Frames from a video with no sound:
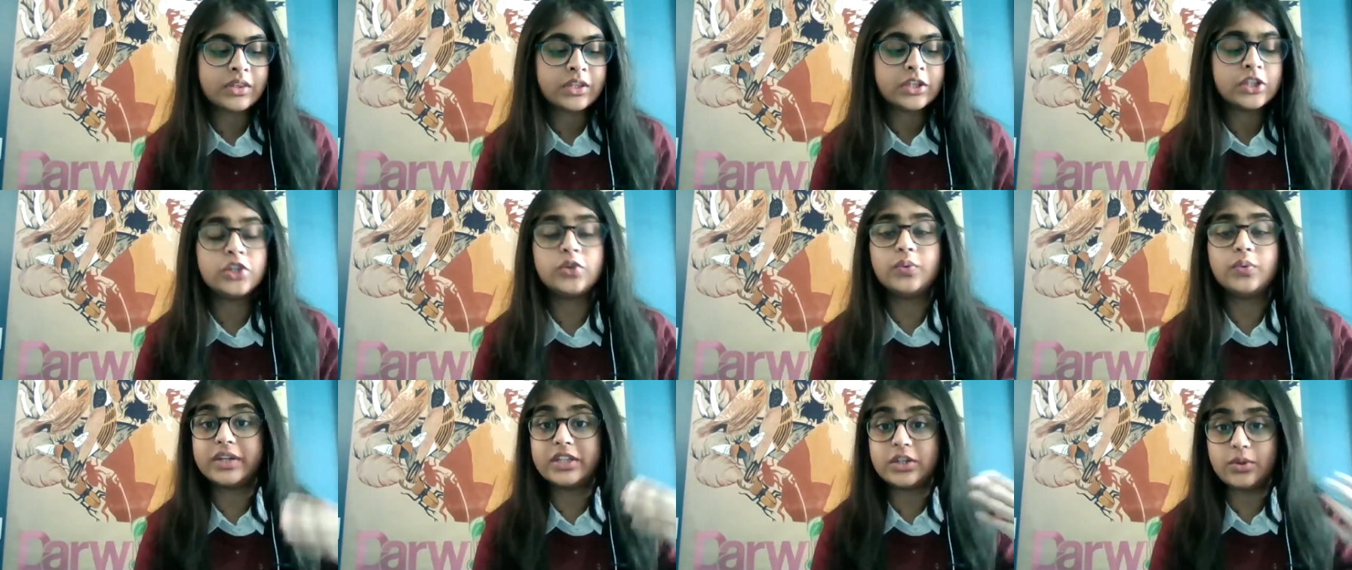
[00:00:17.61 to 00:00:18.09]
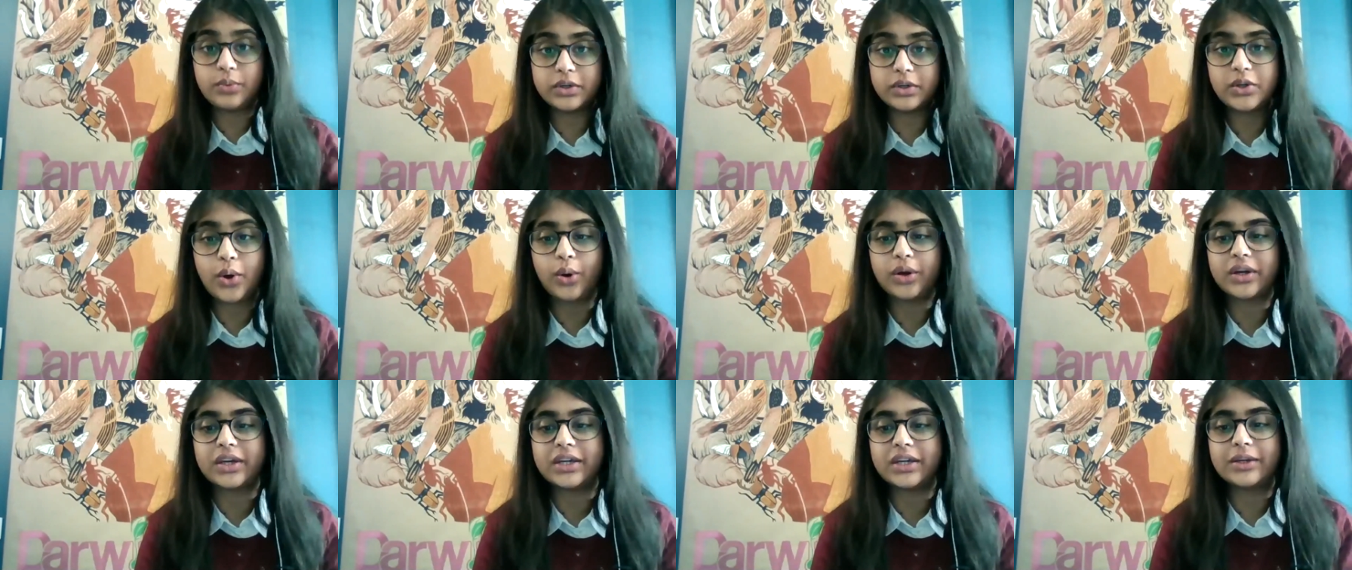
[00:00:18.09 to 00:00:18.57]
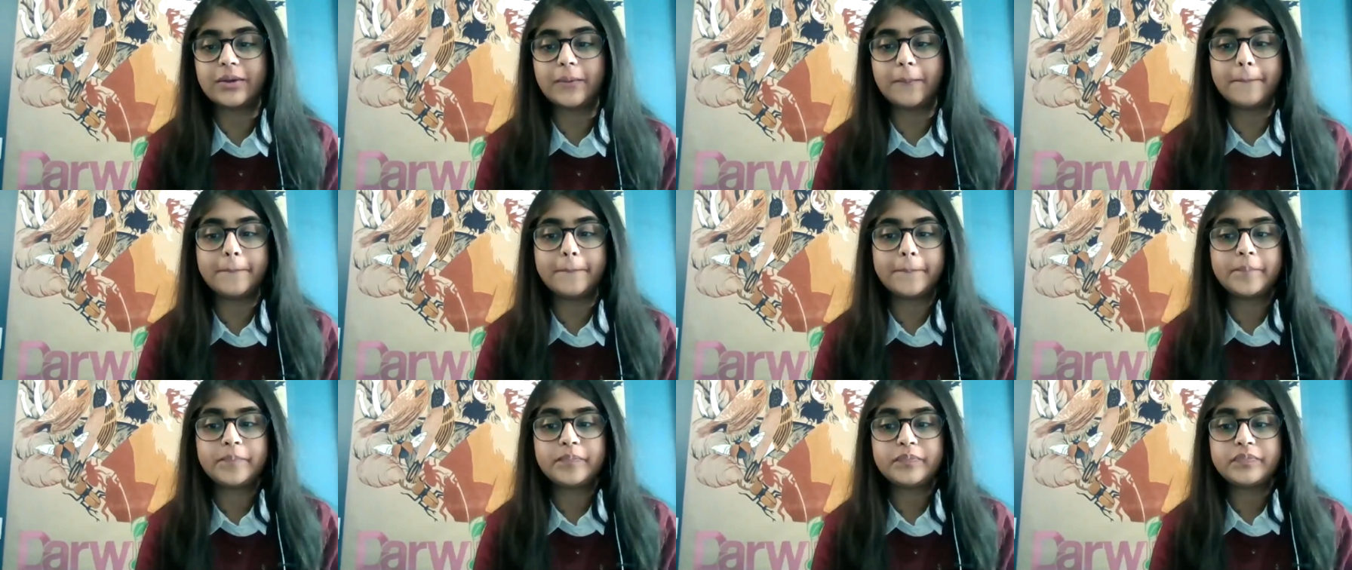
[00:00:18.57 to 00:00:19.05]
when you were talking,
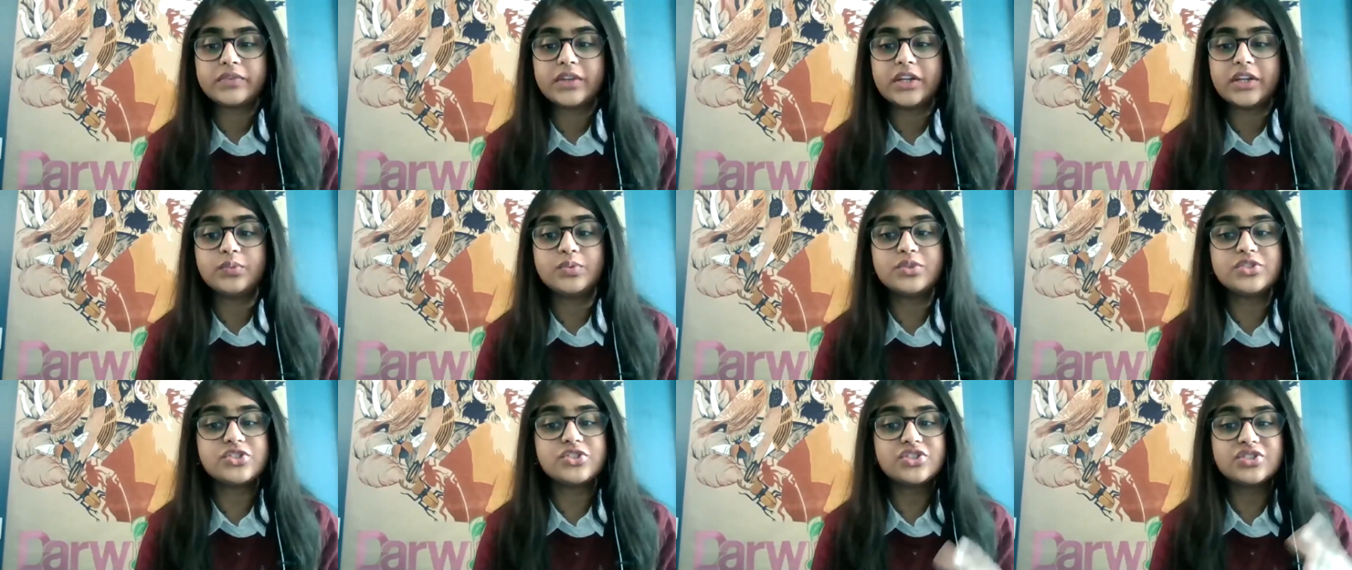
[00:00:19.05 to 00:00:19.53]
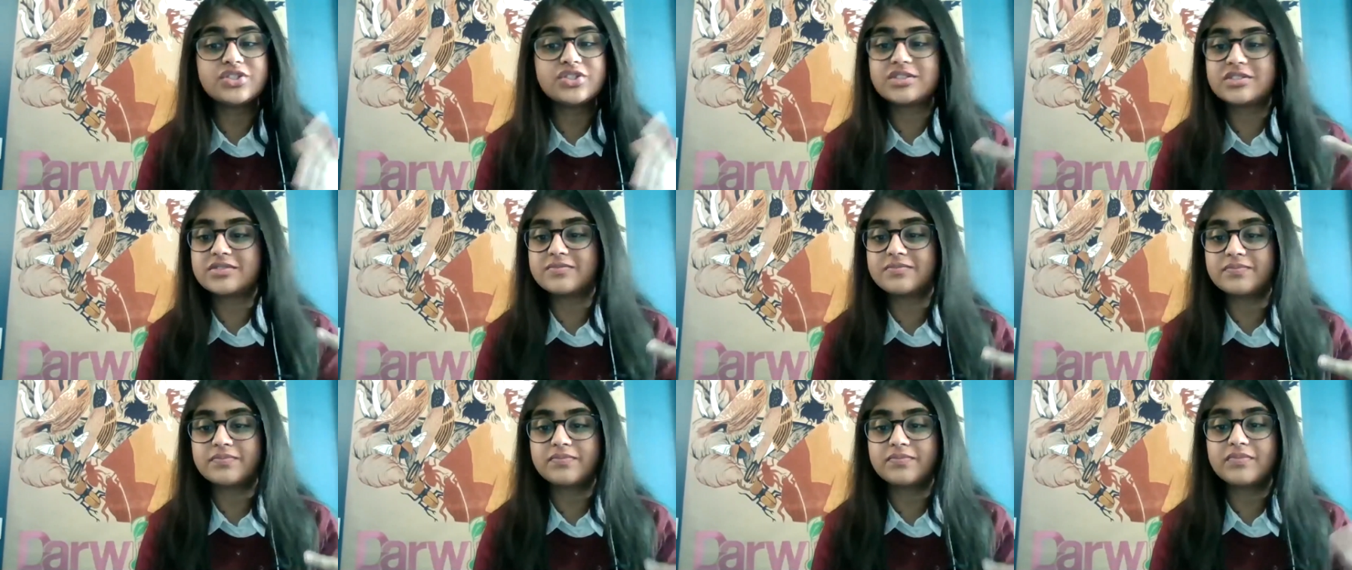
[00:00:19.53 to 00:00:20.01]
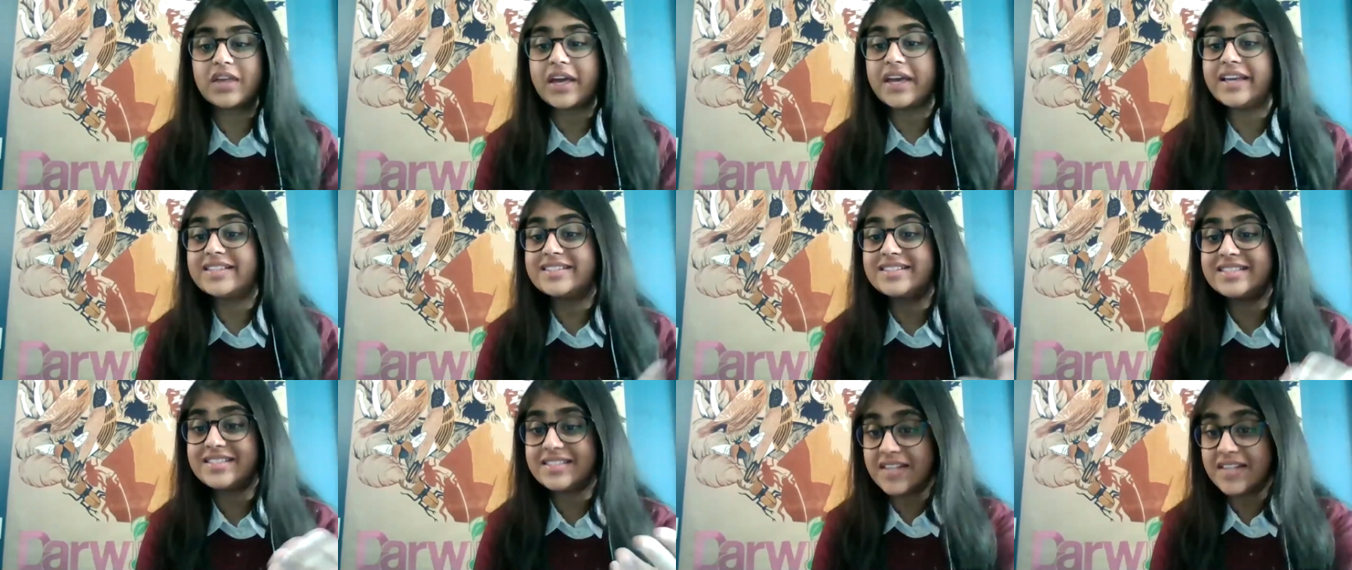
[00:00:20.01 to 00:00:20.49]
it was just
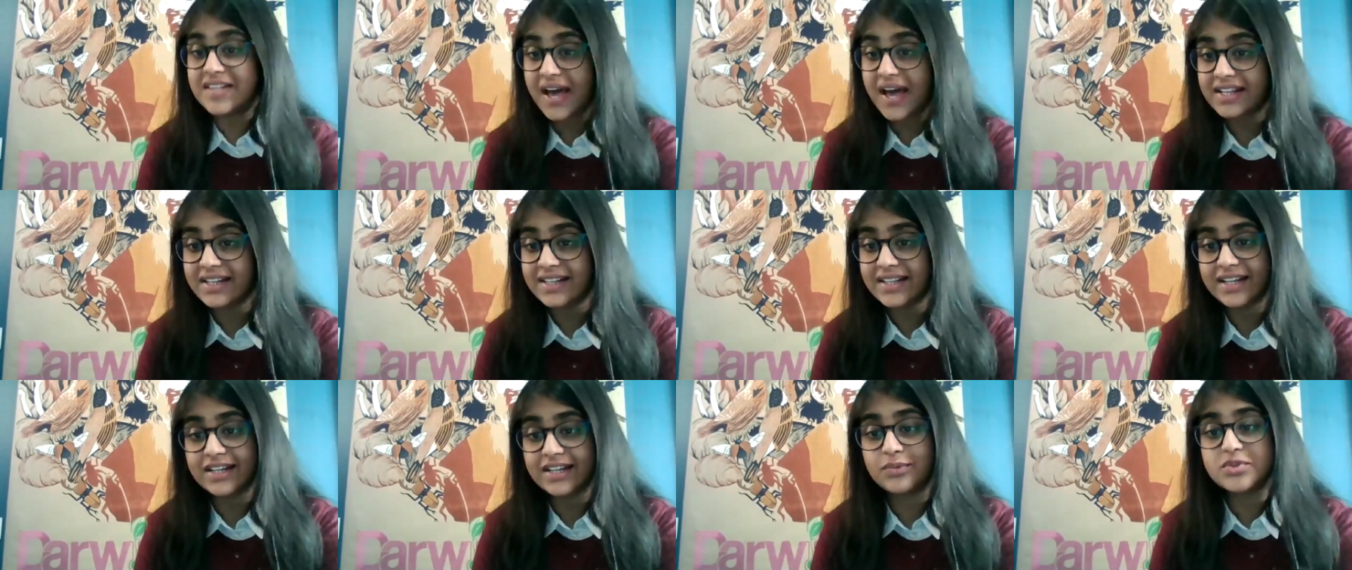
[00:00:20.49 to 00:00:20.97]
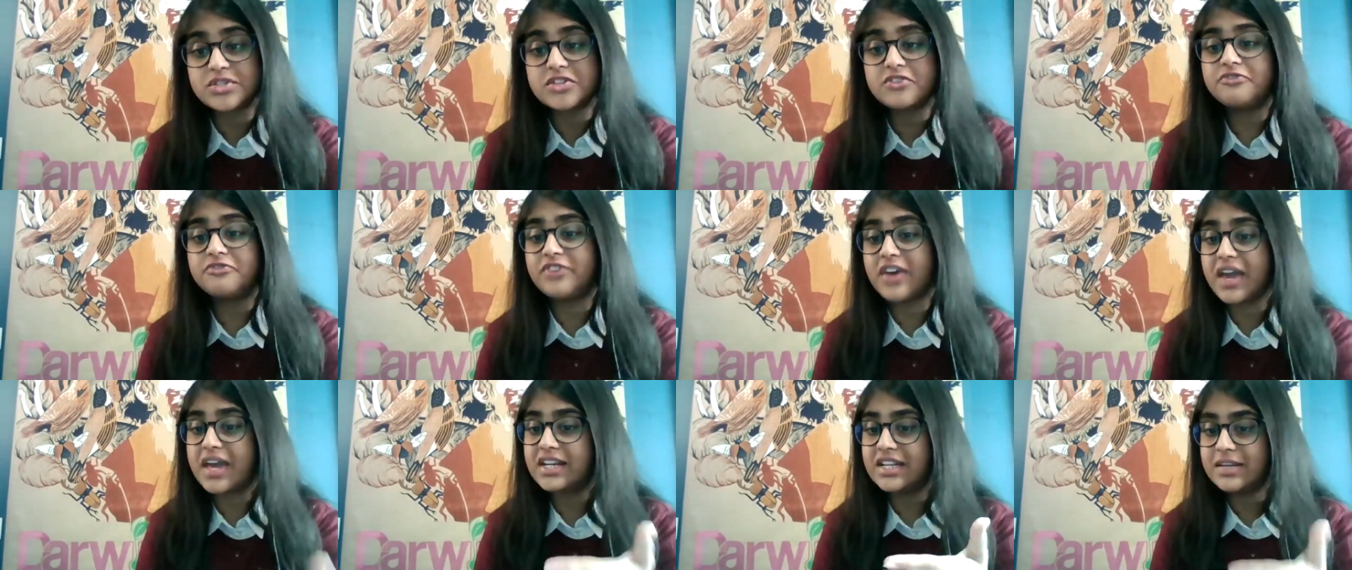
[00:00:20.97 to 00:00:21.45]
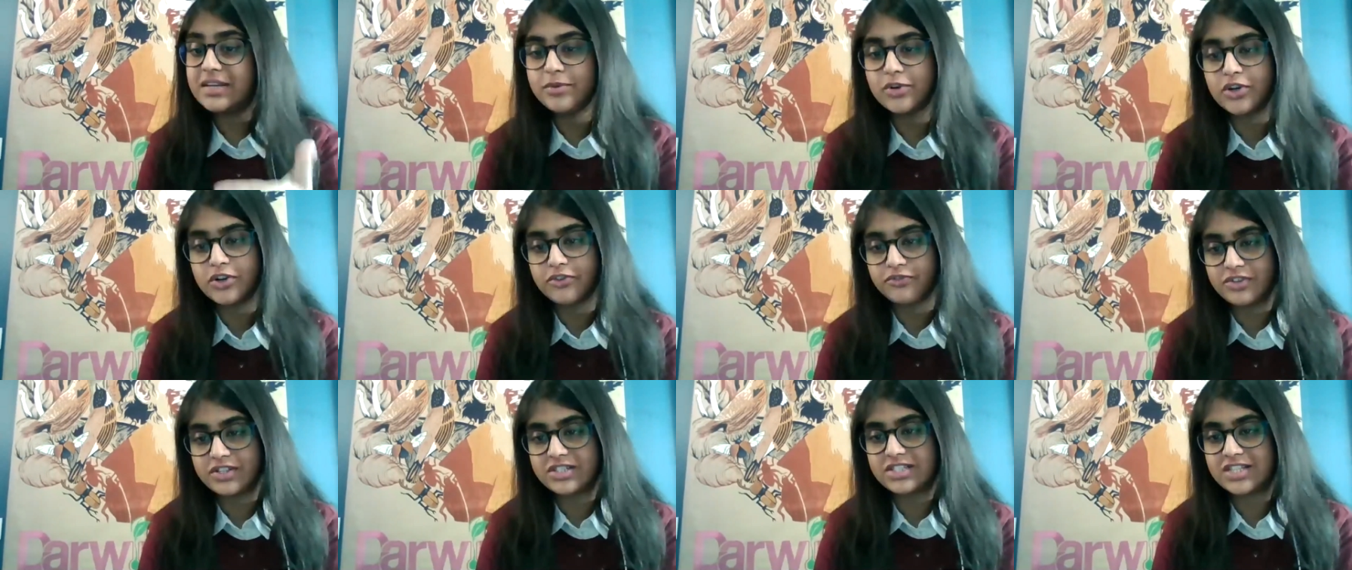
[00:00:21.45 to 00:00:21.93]
exactly. It was a very
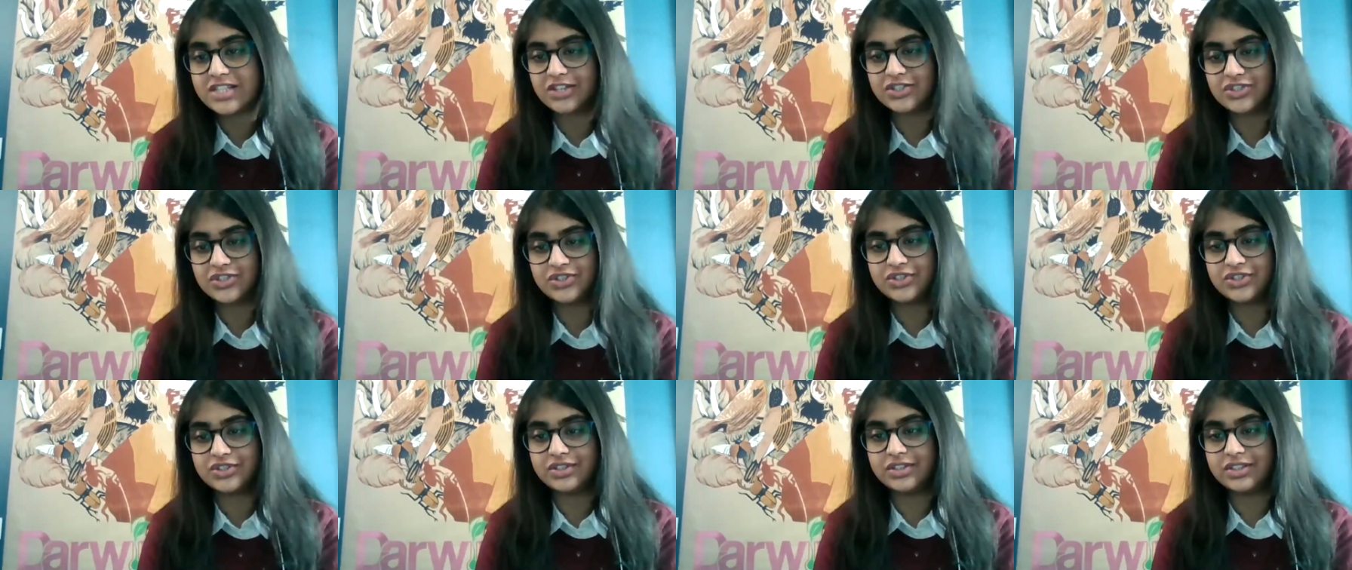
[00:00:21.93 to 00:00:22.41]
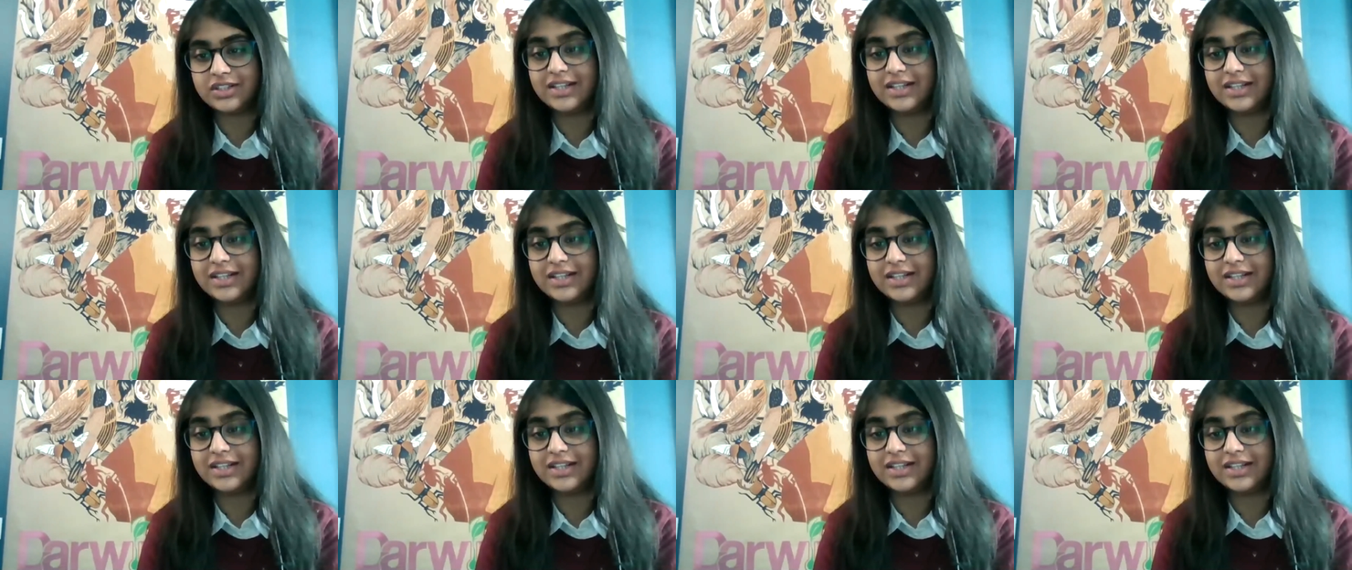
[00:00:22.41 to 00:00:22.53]
beautiful session.